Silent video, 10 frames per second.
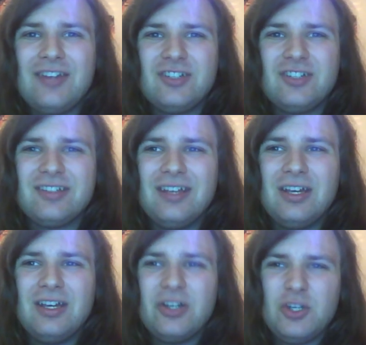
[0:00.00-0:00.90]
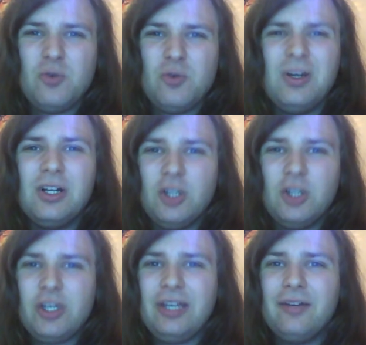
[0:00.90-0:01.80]
It's just you
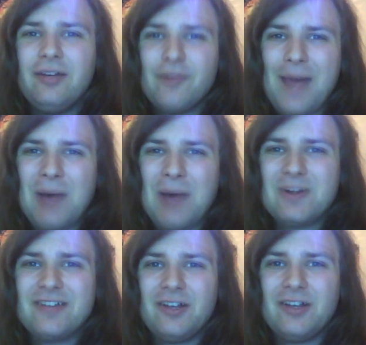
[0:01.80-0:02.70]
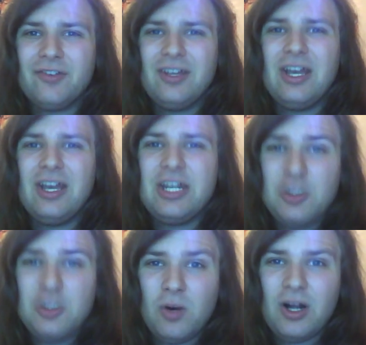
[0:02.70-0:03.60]
looking for power cells, and
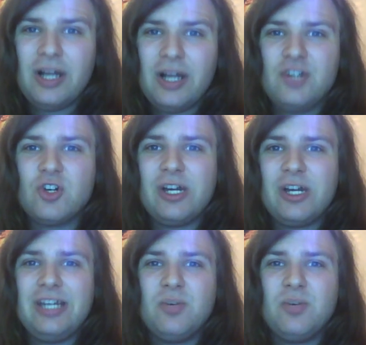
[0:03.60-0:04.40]
you are on a journey.